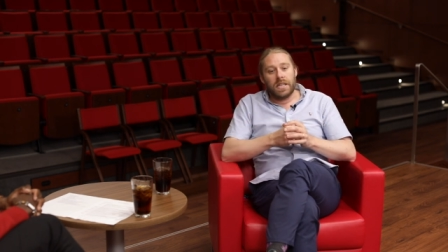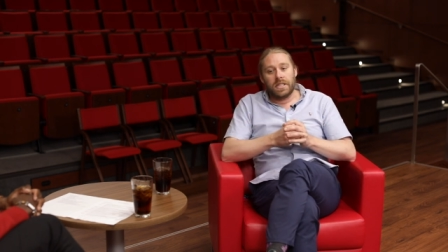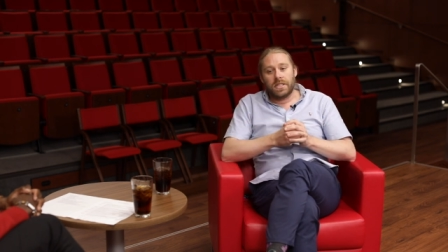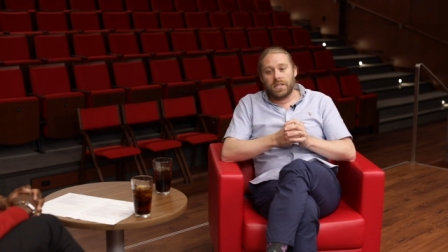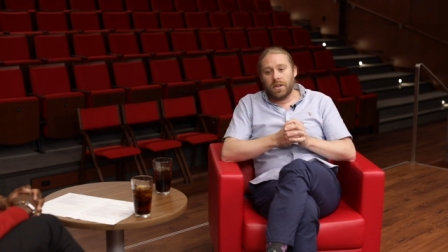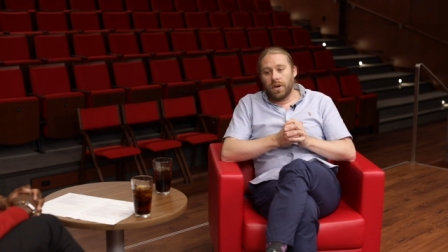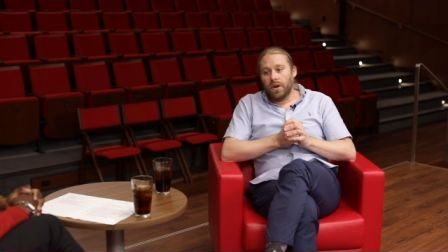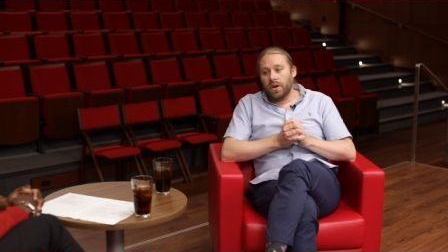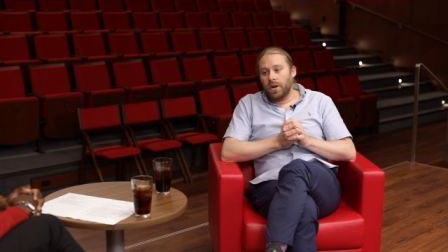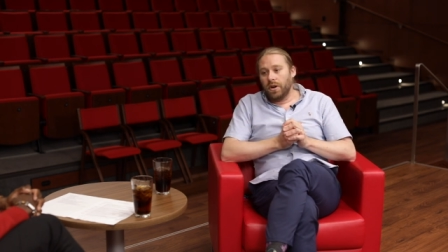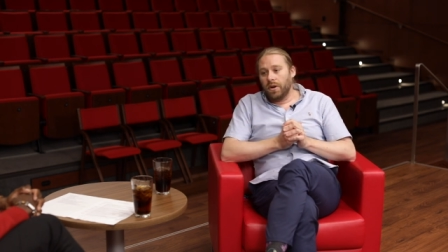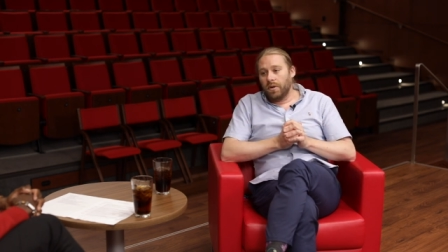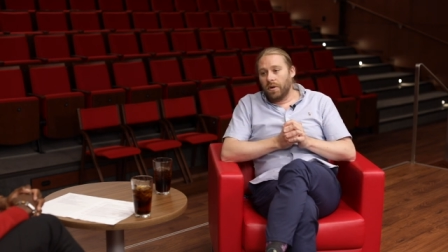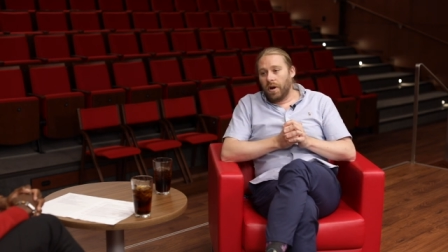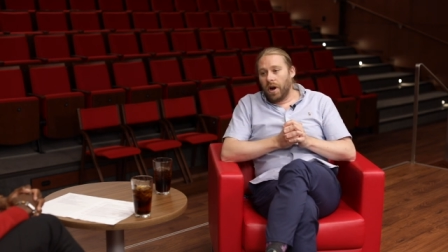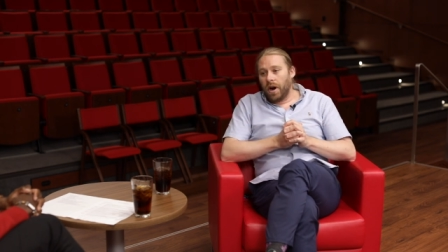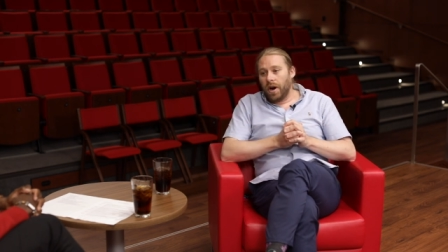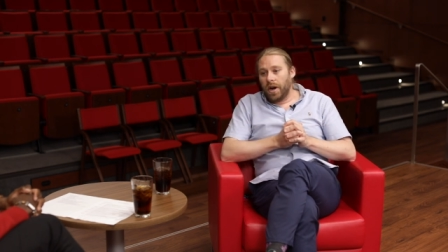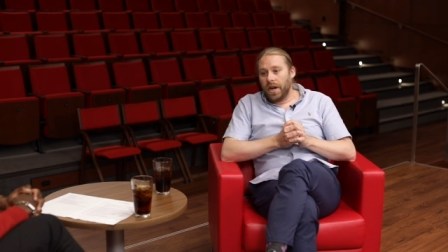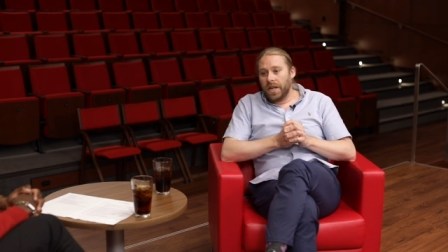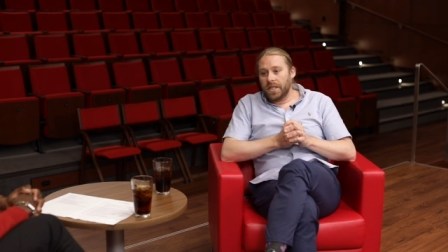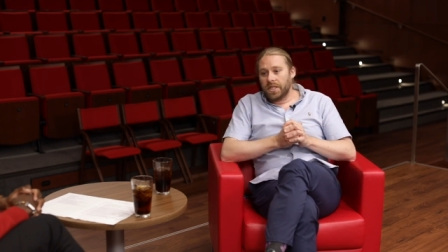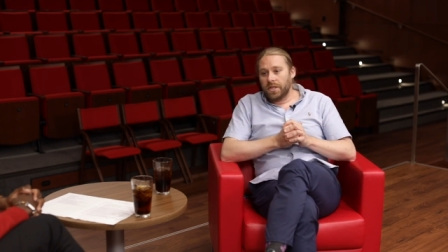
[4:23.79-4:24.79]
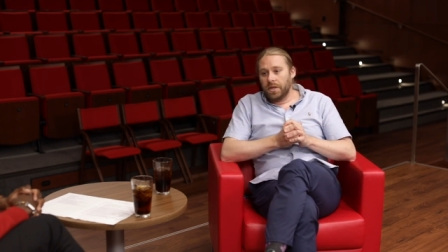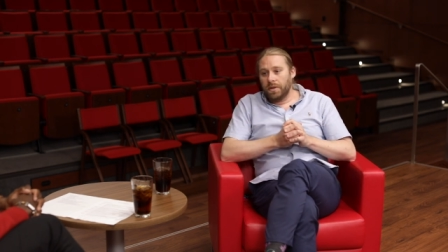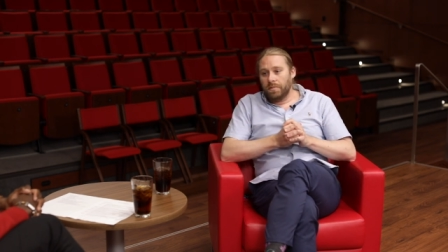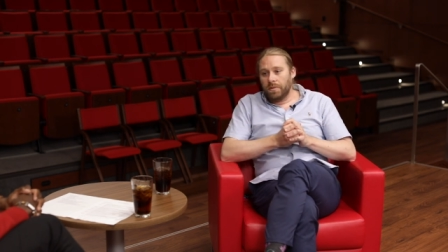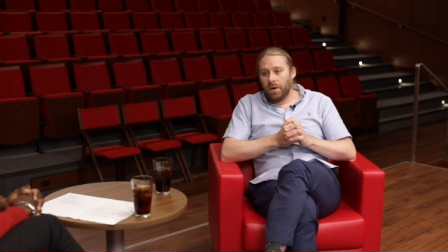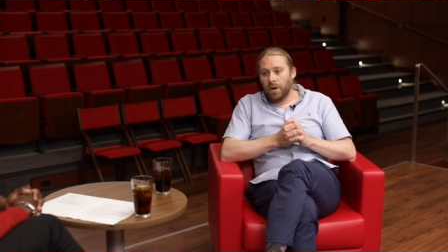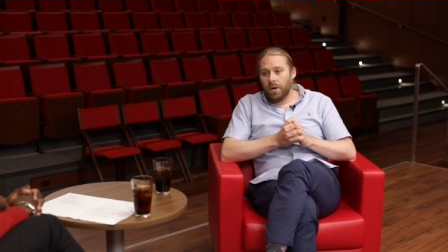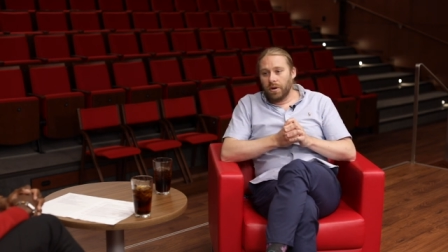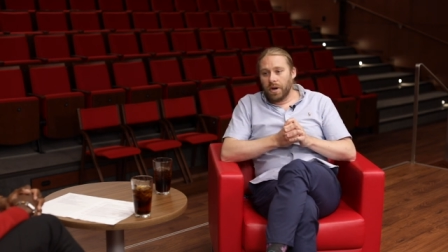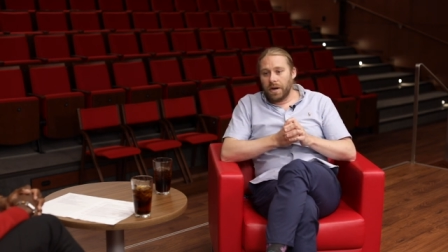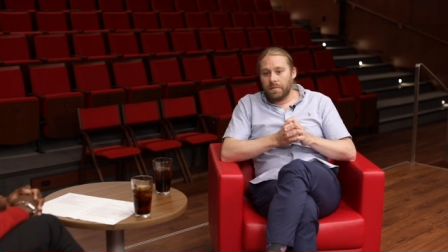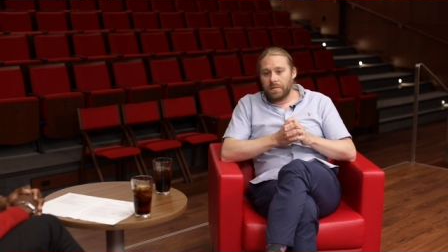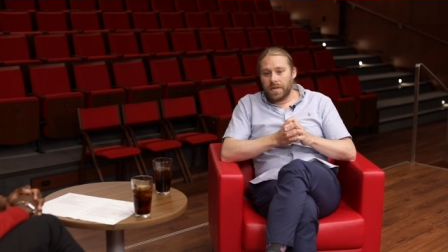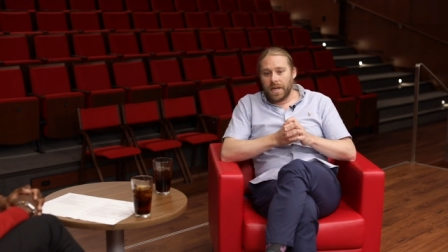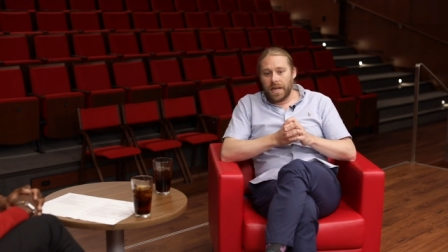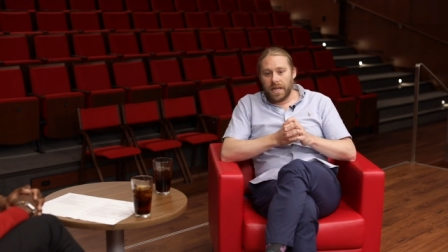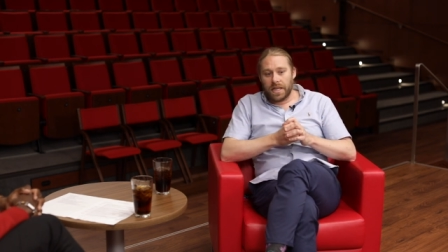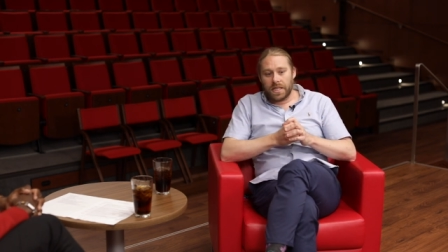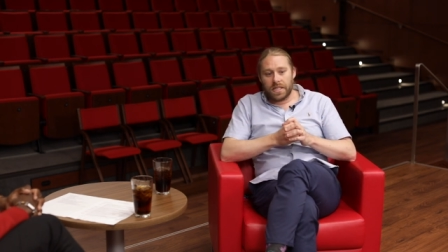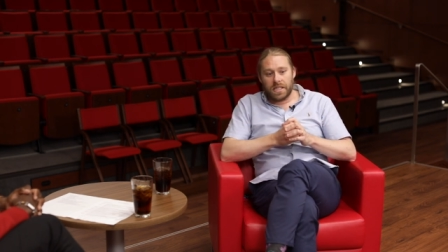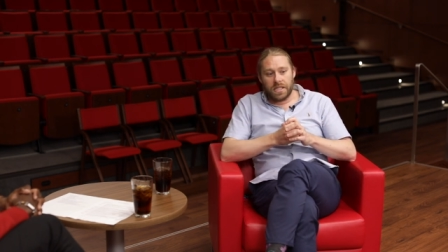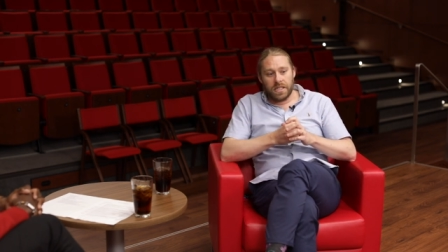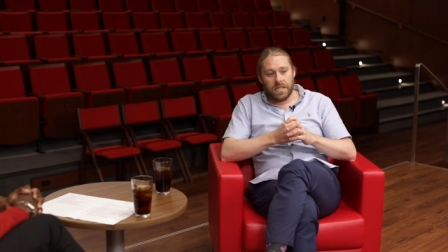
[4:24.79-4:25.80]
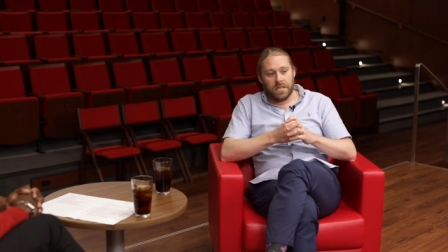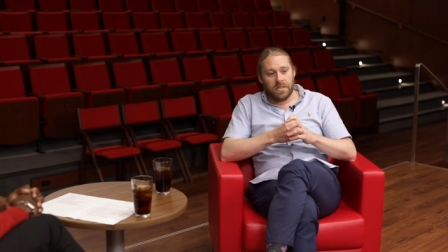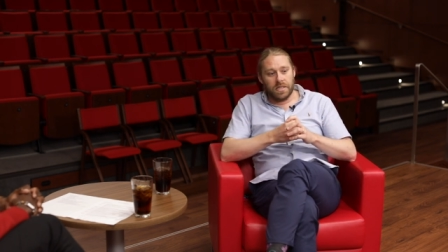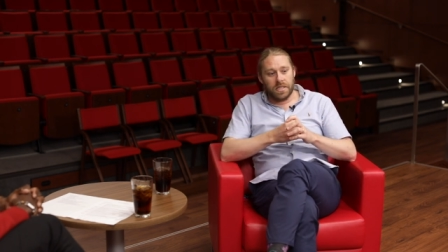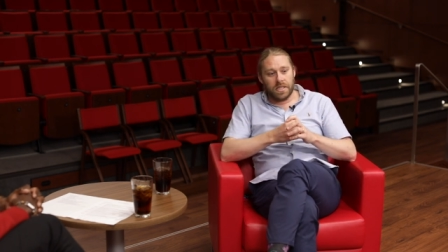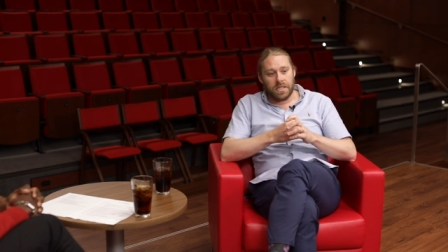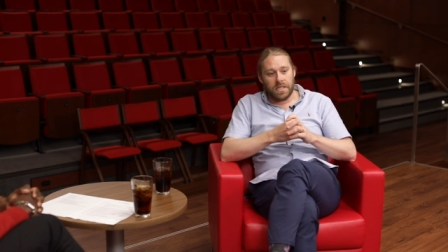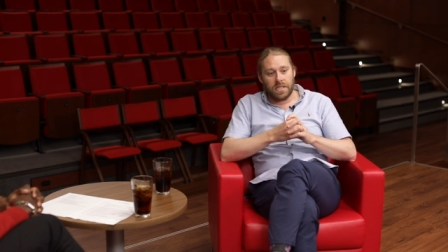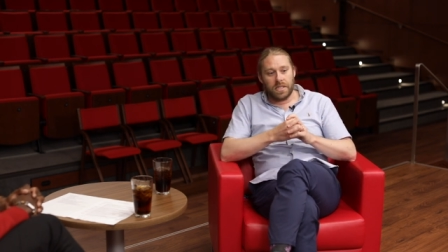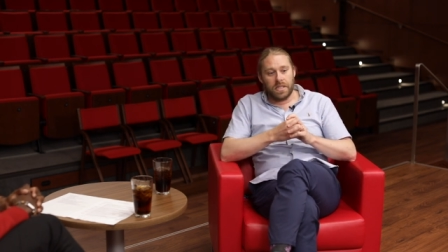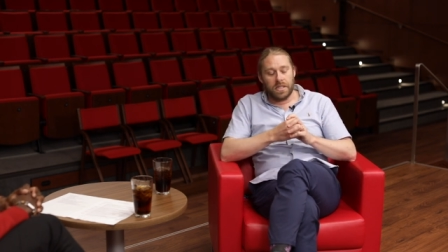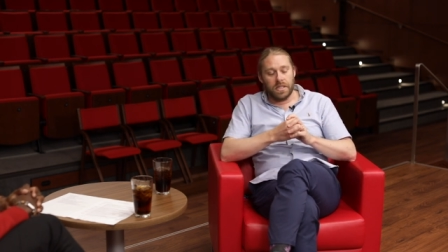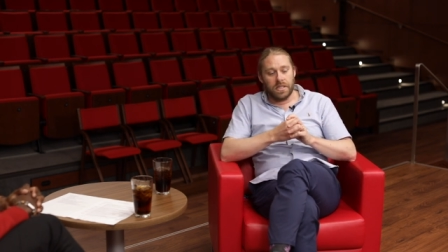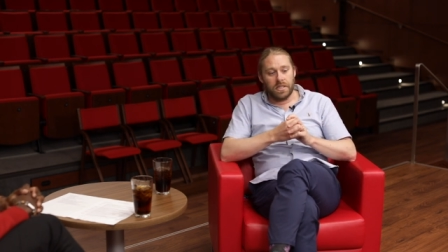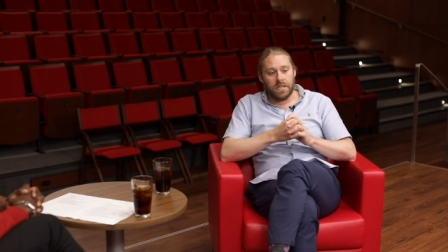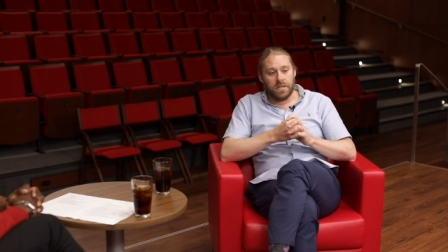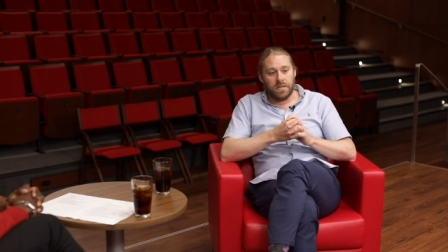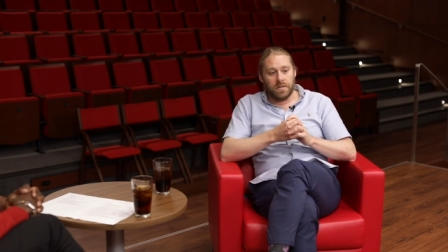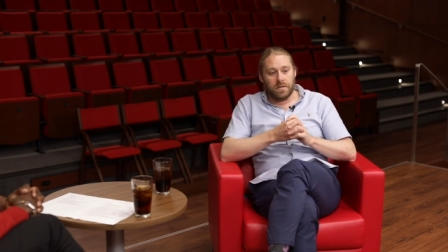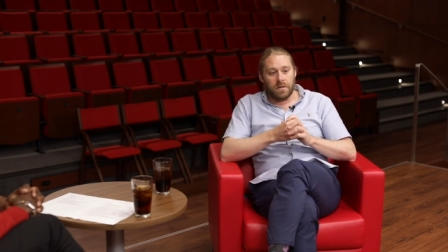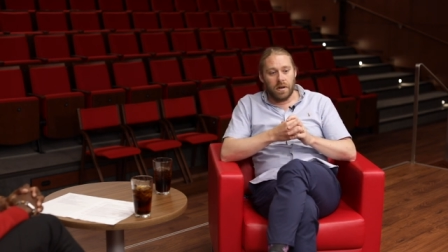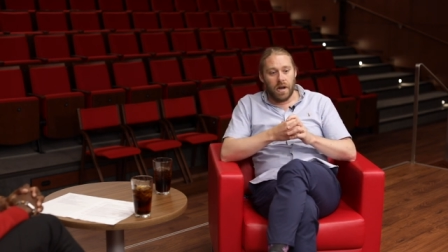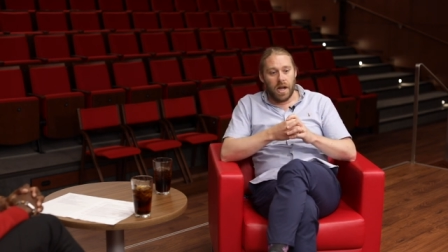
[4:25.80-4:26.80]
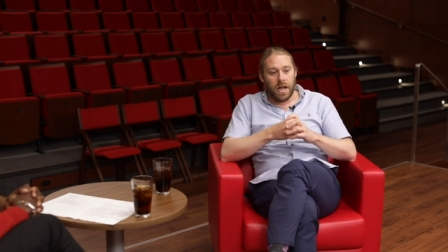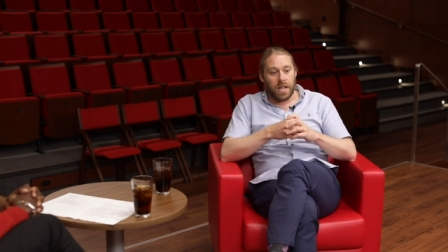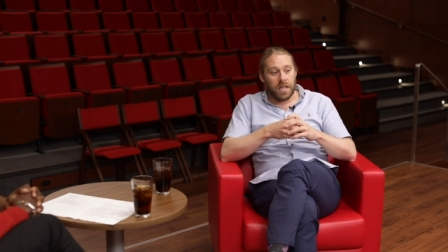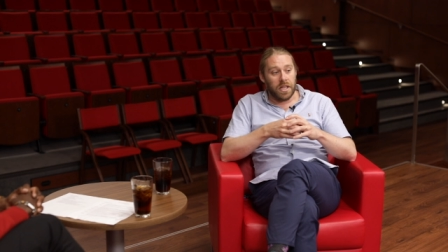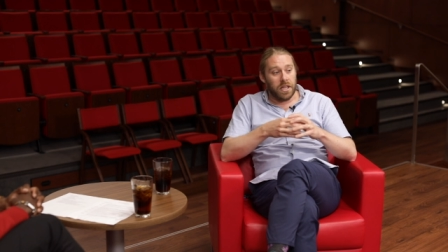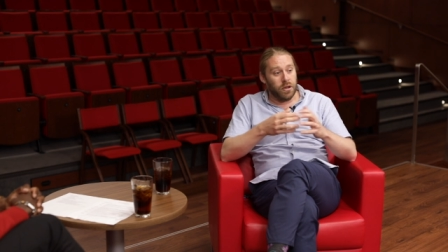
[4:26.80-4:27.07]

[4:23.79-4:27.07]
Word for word: So our history mm. program takes students to uh,